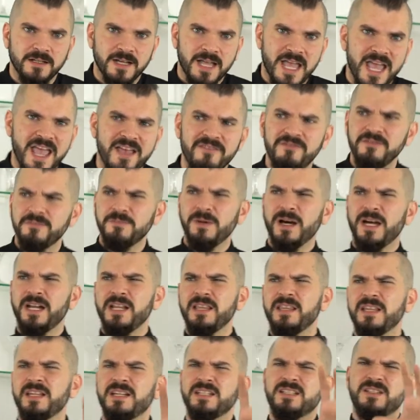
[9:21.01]
everybody
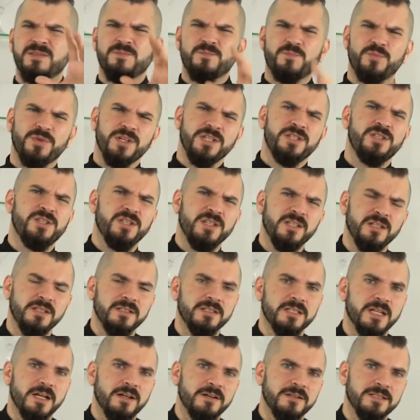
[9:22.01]
that is preaching
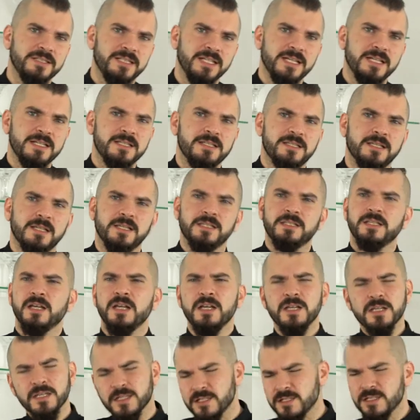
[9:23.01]
nowadays that
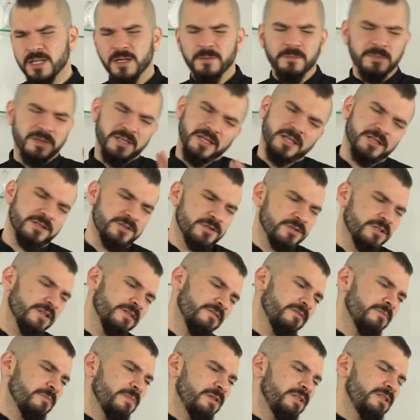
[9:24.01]
some things should never
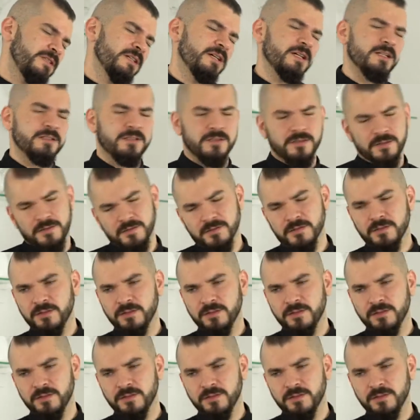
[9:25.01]
be touched,